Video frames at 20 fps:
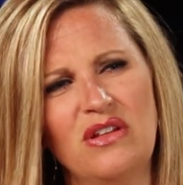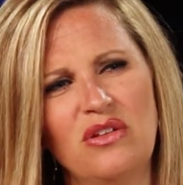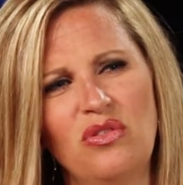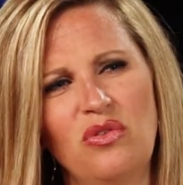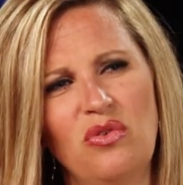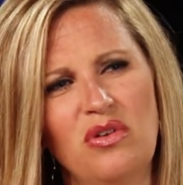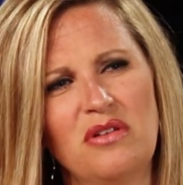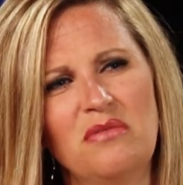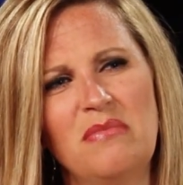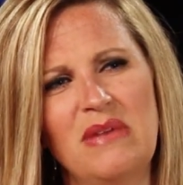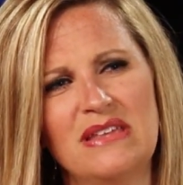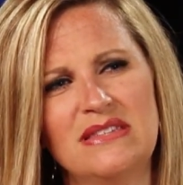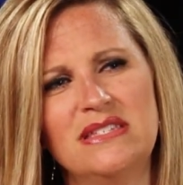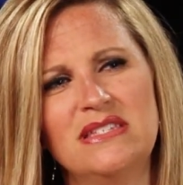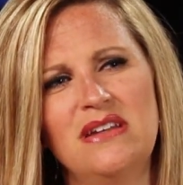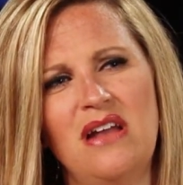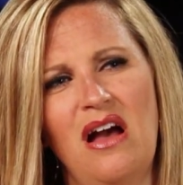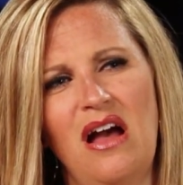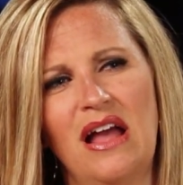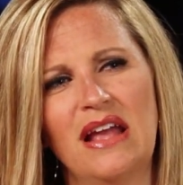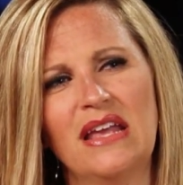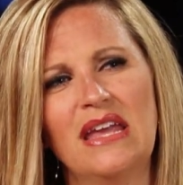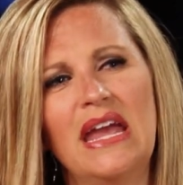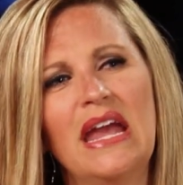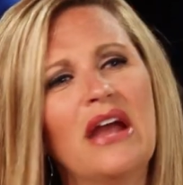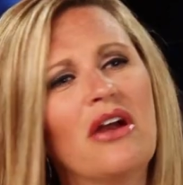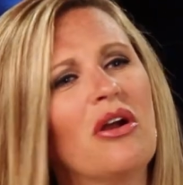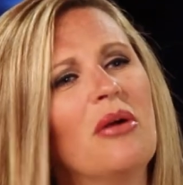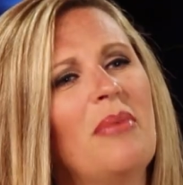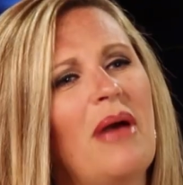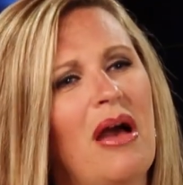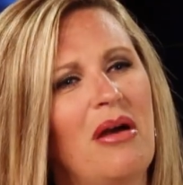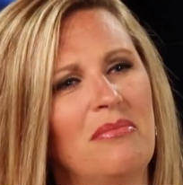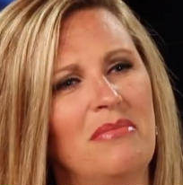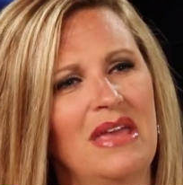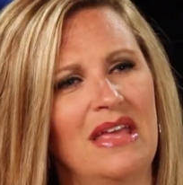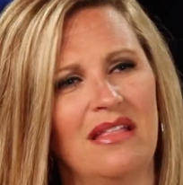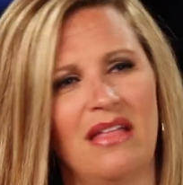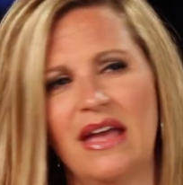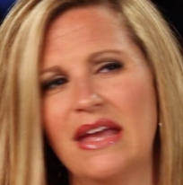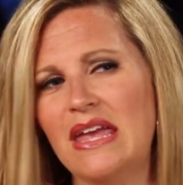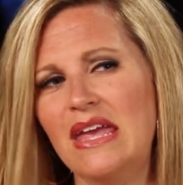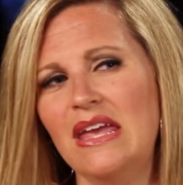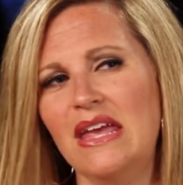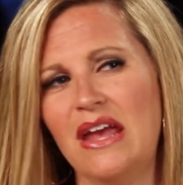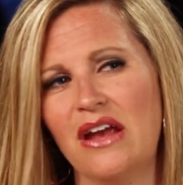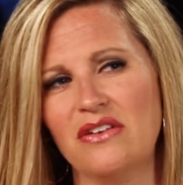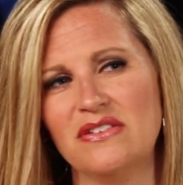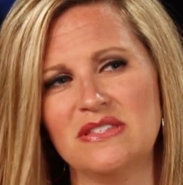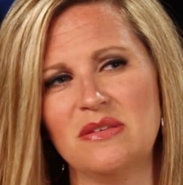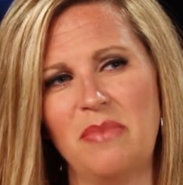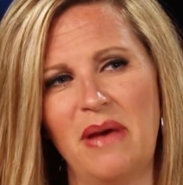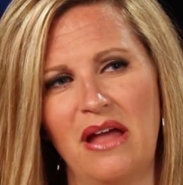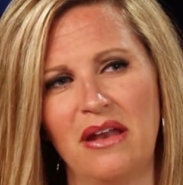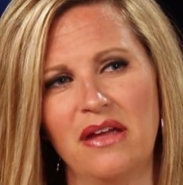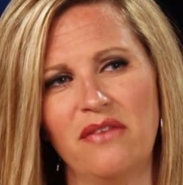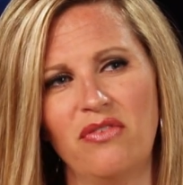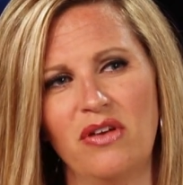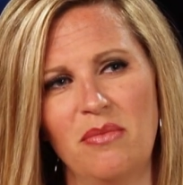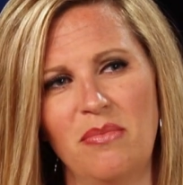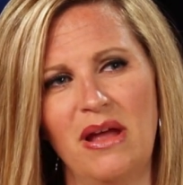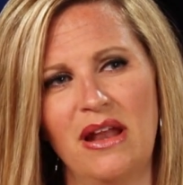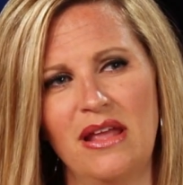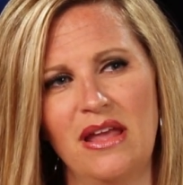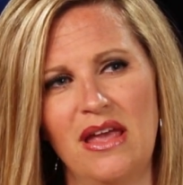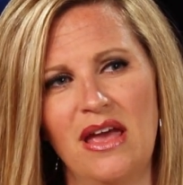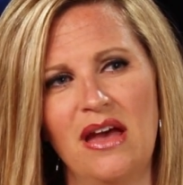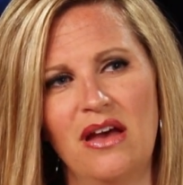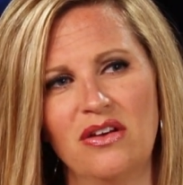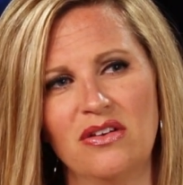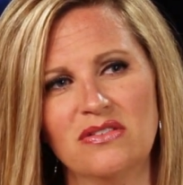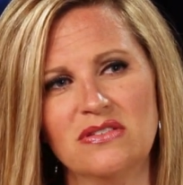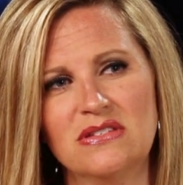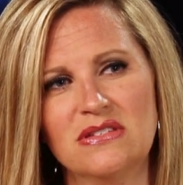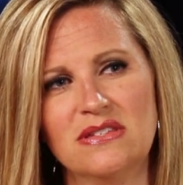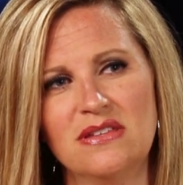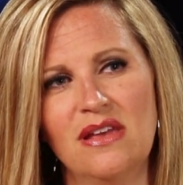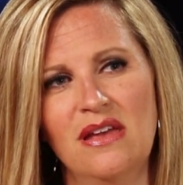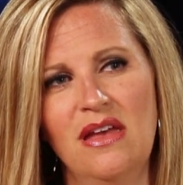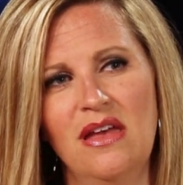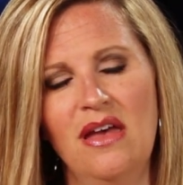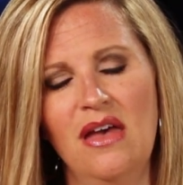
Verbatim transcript: The Lord must not care about me like He cares about everybody else.